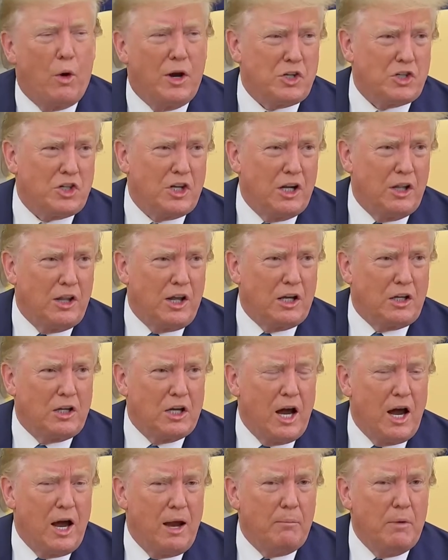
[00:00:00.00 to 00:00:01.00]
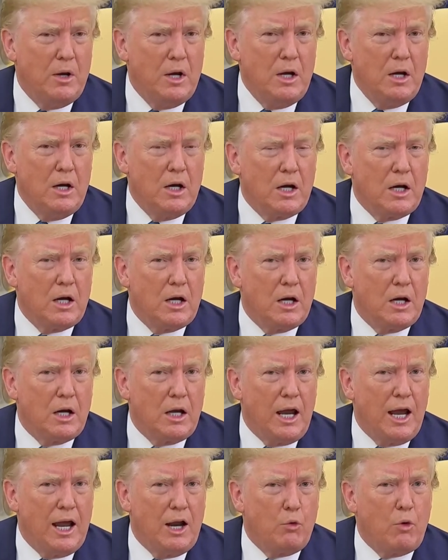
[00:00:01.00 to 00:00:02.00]
wasting their time. Uh,
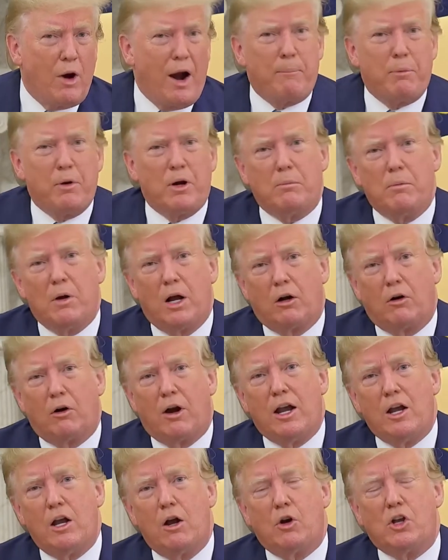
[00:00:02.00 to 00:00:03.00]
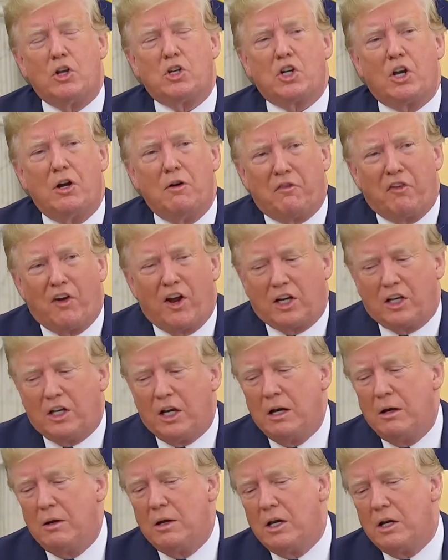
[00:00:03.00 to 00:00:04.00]
and Robert Mueller, I know he's
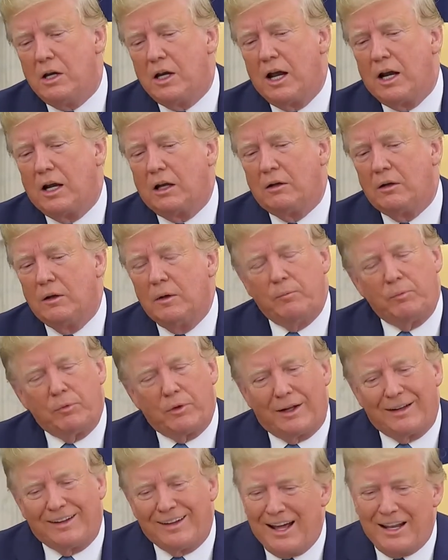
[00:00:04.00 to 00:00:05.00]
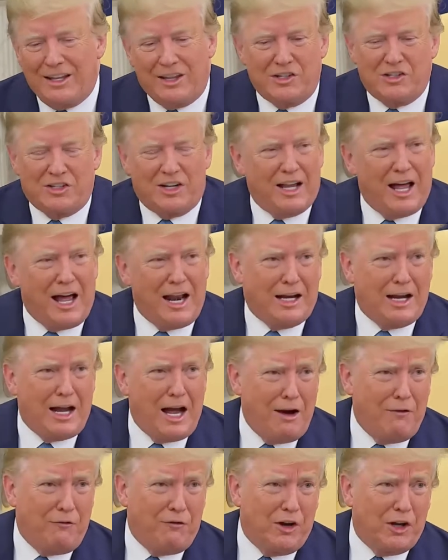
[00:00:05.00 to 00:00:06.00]
conflicted. He had a lot, there's a lot of
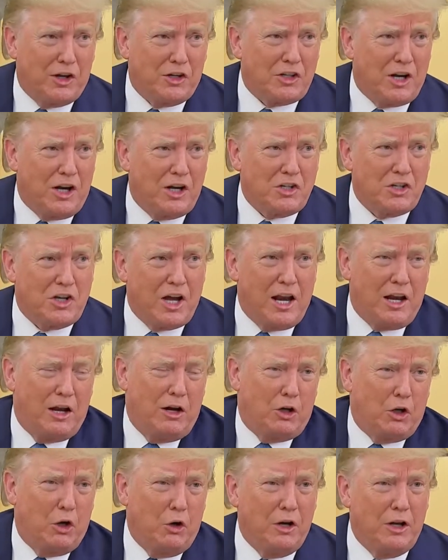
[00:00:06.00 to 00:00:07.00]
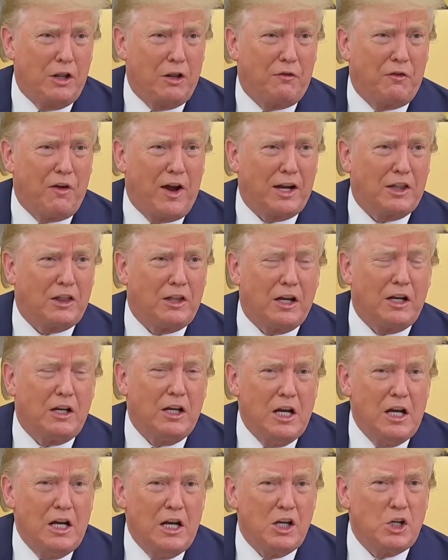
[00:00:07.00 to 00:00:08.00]
conflicts that he's got, including the fact that
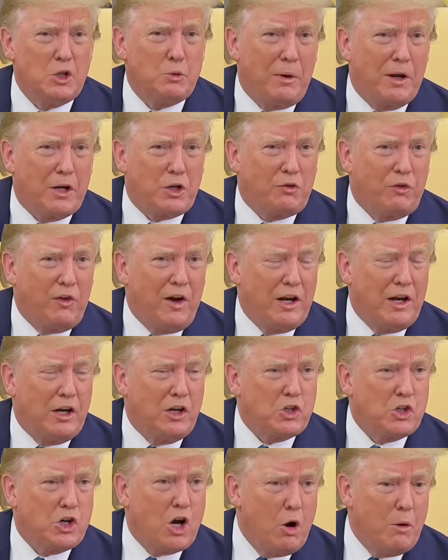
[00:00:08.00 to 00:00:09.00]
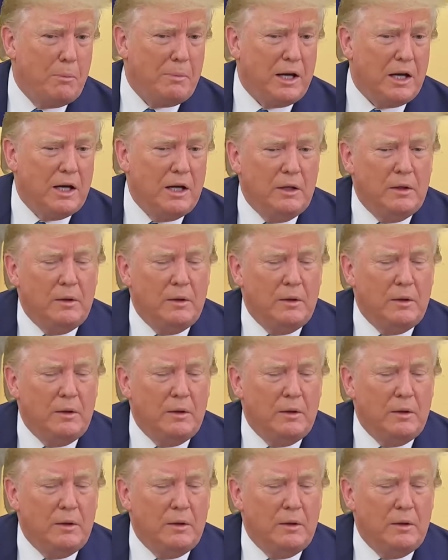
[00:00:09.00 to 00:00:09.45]
his best friend is Comey.